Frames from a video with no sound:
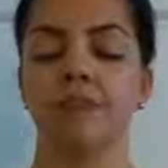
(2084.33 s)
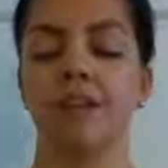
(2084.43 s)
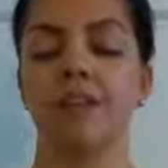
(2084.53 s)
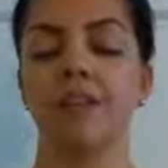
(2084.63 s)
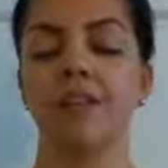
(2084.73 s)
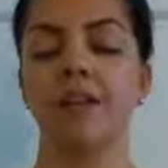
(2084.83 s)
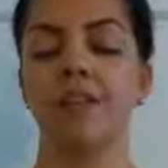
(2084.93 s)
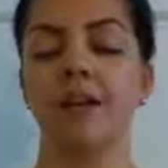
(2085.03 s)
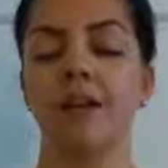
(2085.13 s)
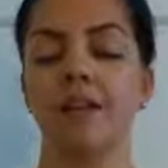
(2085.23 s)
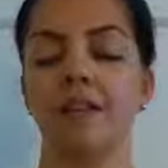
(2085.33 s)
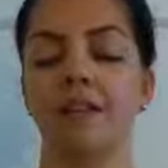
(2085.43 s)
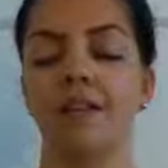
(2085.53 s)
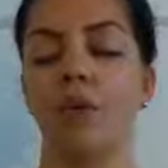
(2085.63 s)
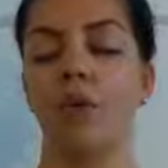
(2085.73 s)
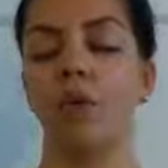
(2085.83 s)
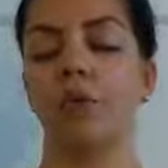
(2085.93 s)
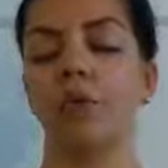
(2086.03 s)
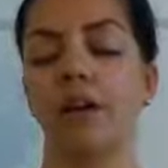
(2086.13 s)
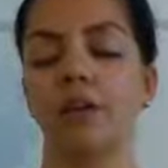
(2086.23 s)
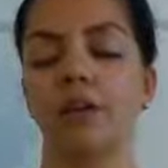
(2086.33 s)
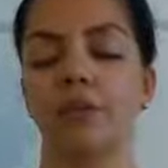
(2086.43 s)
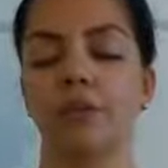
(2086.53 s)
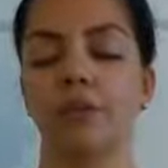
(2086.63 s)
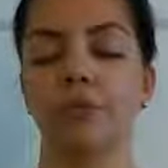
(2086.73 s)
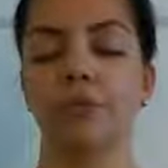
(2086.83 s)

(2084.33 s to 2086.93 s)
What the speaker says: anything that might have a hold on you,